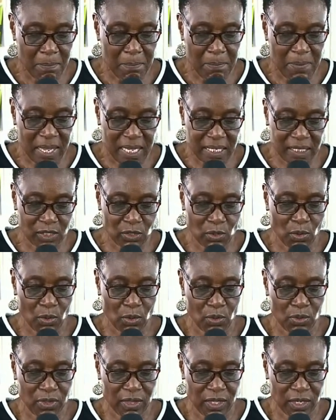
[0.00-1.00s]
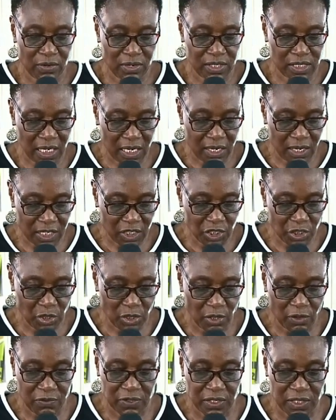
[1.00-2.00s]
based on the
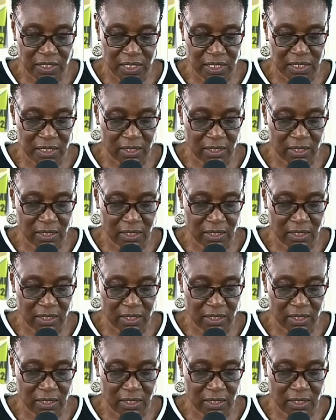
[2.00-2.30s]
resurrection of Jesus